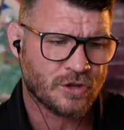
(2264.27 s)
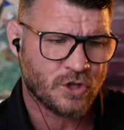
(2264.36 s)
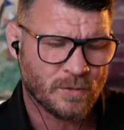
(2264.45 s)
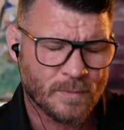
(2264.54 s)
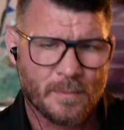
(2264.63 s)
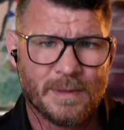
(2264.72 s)

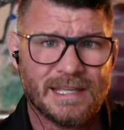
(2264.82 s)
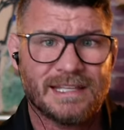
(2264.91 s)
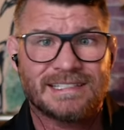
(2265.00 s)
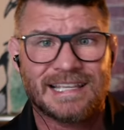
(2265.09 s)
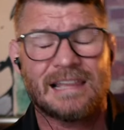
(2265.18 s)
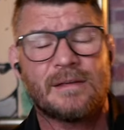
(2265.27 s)
human being
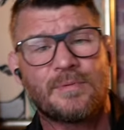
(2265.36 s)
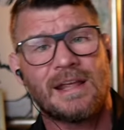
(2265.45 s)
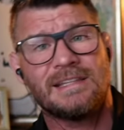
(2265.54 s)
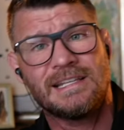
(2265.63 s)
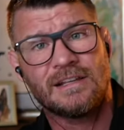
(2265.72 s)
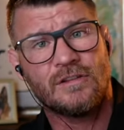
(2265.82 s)

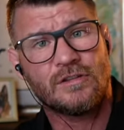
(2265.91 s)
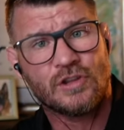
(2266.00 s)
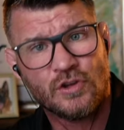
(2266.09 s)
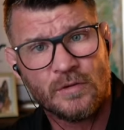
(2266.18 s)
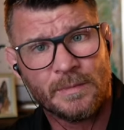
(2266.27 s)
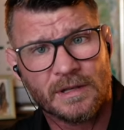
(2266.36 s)
celebrating another
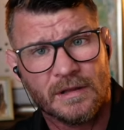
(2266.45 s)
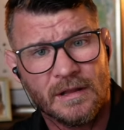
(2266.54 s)
human.